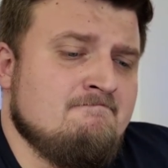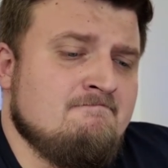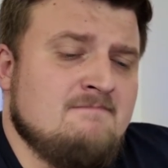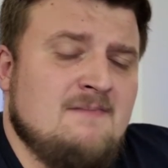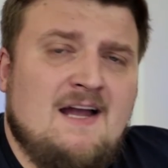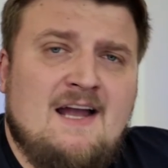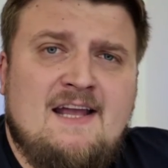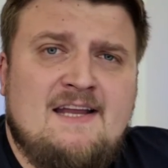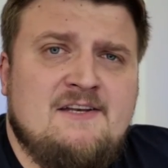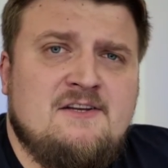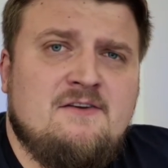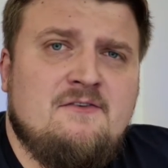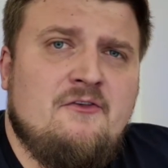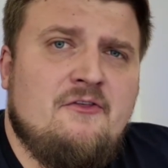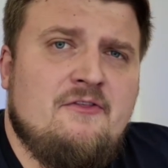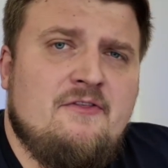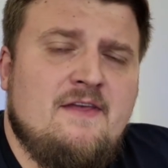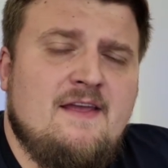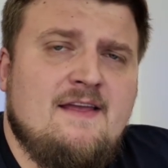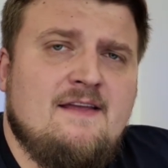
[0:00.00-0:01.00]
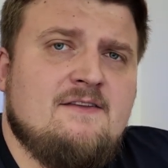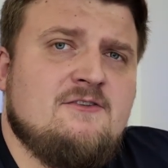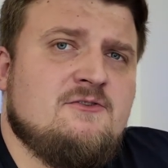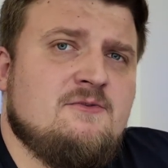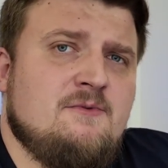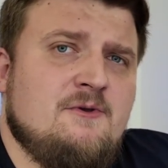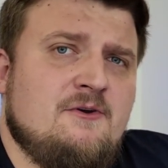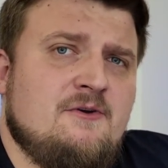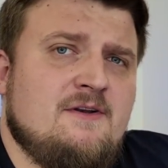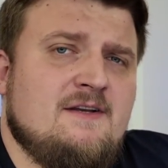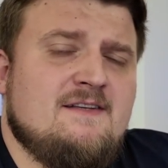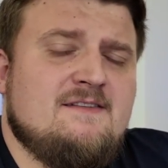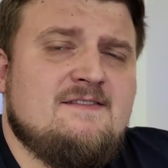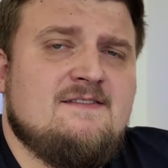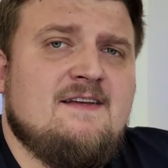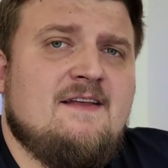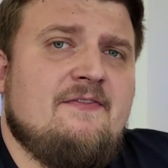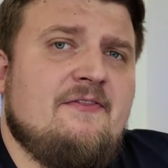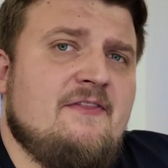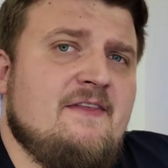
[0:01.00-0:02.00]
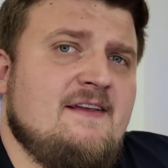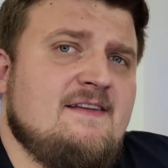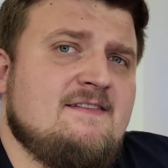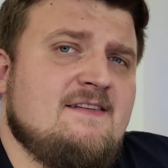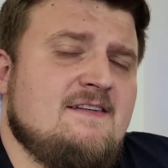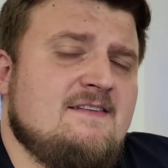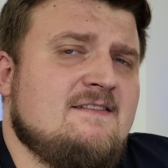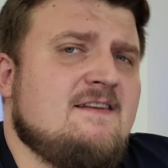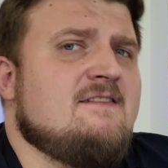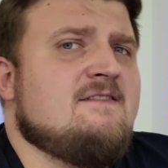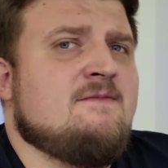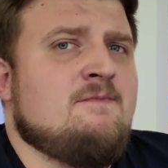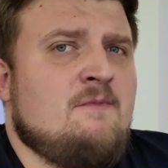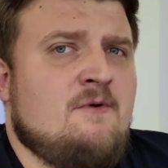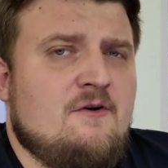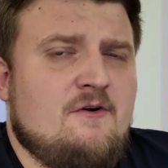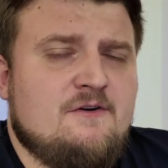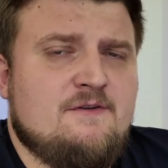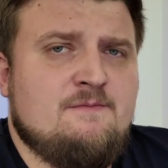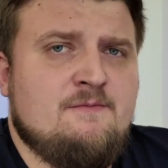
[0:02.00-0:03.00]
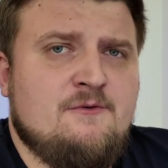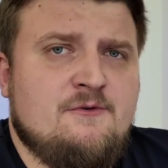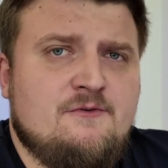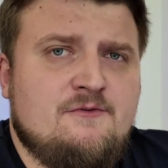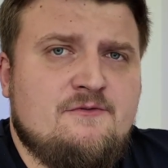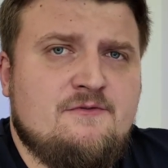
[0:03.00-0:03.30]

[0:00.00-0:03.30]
I don't think, to be honest, that this is a smart move.